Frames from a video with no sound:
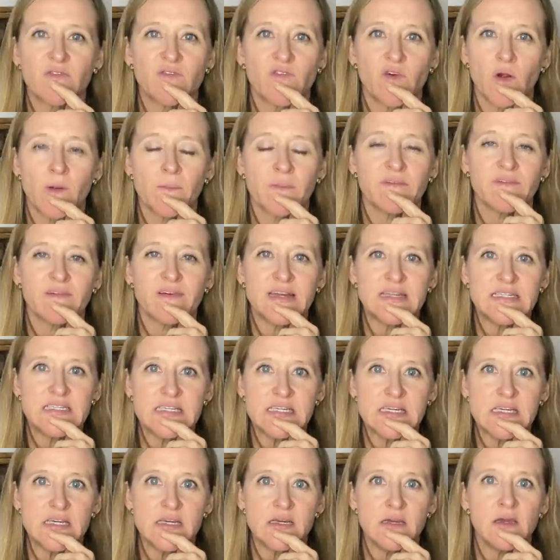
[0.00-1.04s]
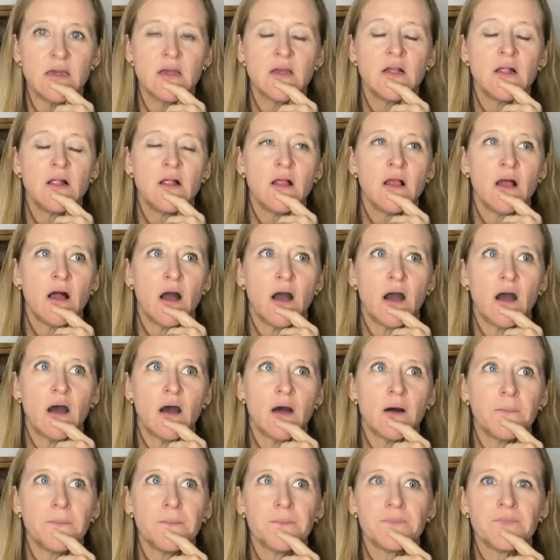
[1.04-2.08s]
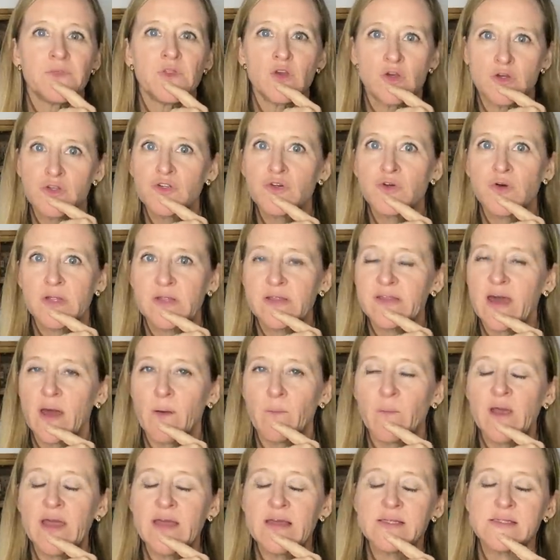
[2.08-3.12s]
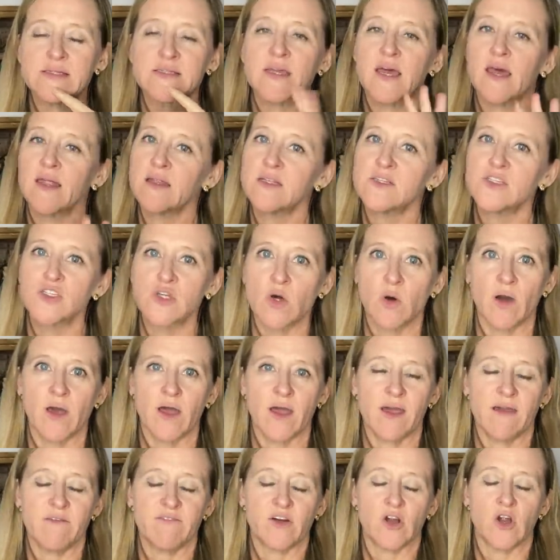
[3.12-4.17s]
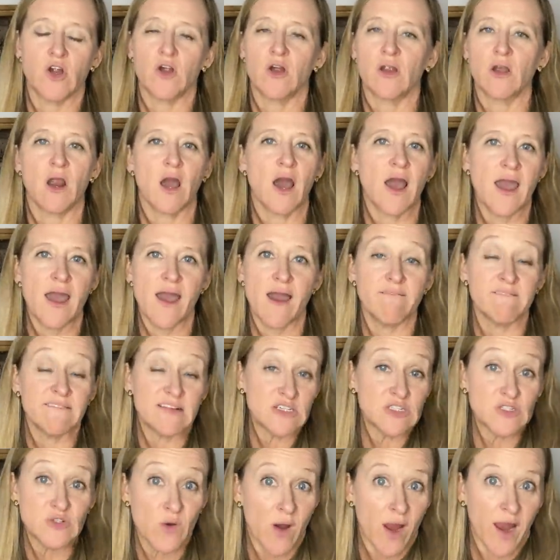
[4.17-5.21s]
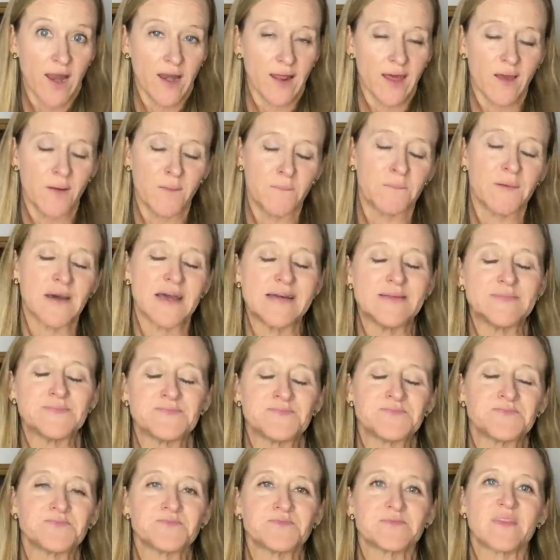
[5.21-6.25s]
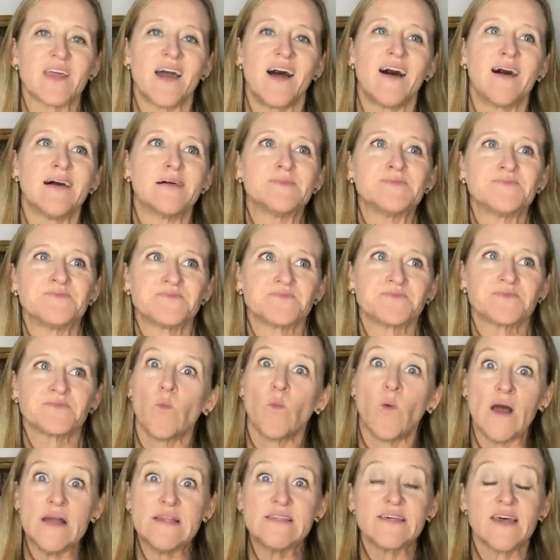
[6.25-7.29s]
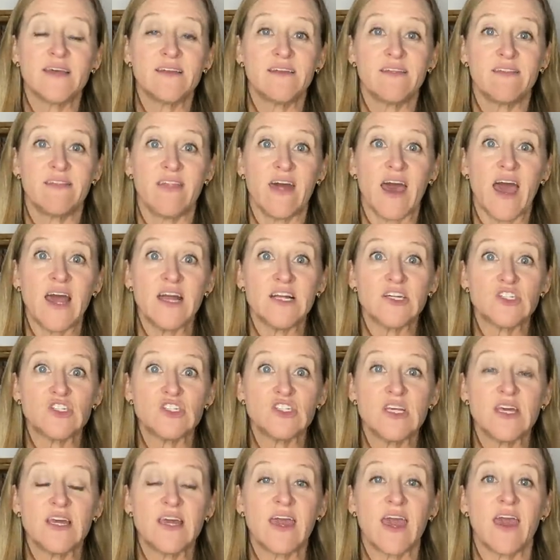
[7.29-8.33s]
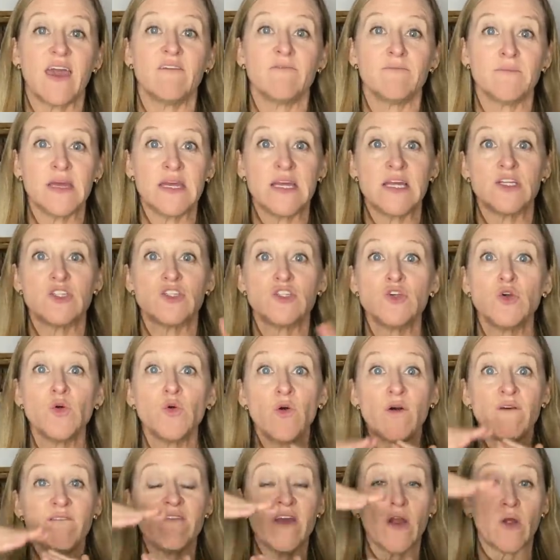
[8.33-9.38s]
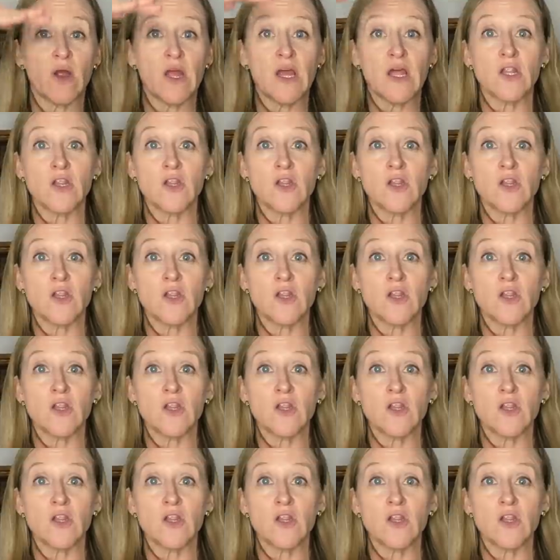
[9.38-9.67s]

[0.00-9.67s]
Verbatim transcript: a form of ID. Um, you could do it that way instead. So I've heard. I haven't tried it, but um, once I did that, she gave me two very